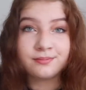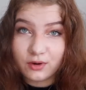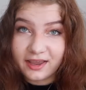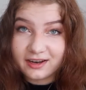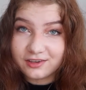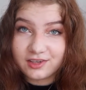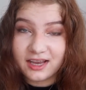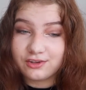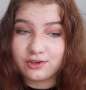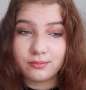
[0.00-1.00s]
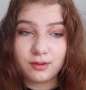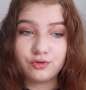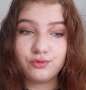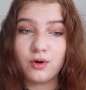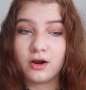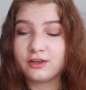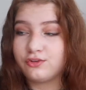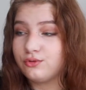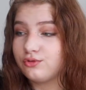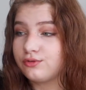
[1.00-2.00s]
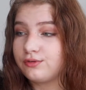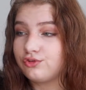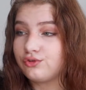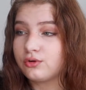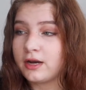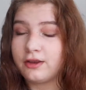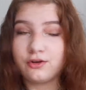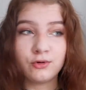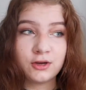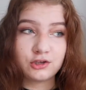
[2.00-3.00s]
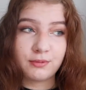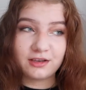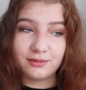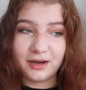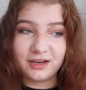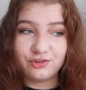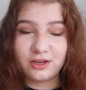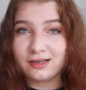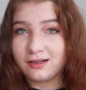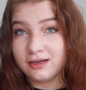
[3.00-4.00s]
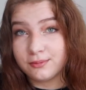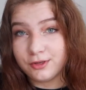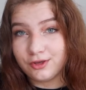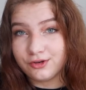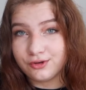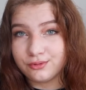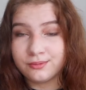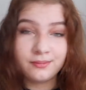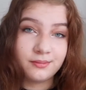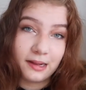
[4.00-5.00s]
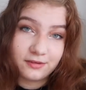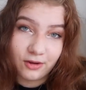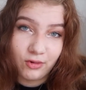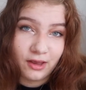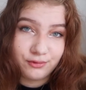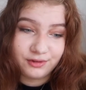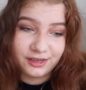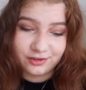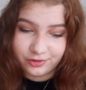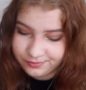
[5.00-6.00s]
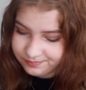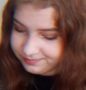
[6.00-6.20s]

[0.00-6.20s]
What can I say? Sometimes you walk into a thrift store and you don't expect to buy a chandelier, but you do. That's how life is.